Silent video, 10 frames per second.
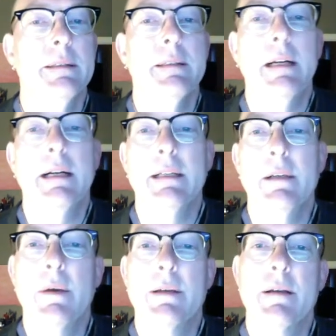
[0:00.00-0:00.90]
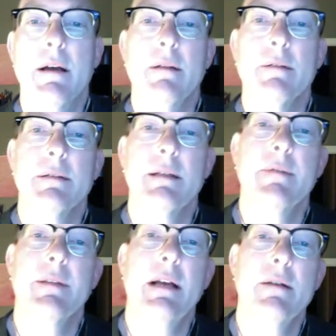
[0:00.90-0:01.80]
Uh, US dollars,
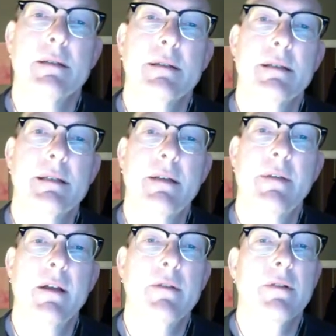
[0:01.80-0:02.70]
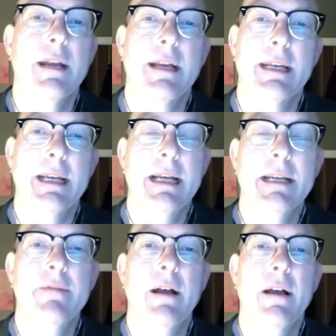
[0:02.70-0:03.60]

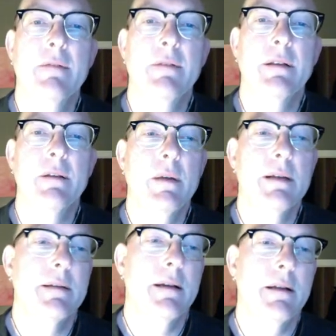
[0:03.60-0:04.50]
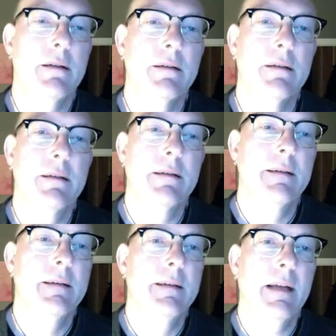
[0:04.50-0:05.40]
7,795 US dollars.
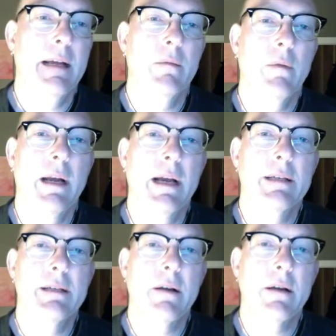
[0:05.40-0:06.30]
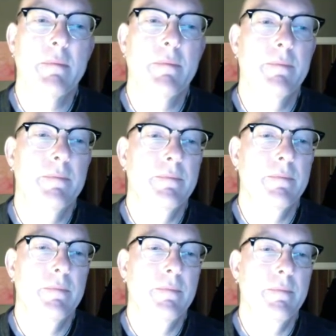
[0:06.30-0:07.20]
And when I started
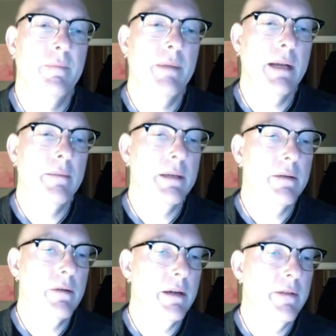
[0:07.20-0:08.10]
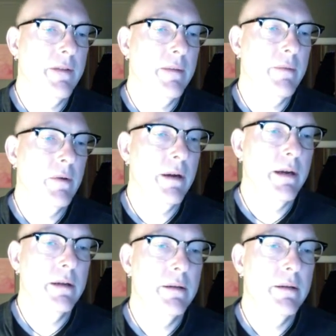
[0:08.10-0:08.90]
buying Bitcoin in February,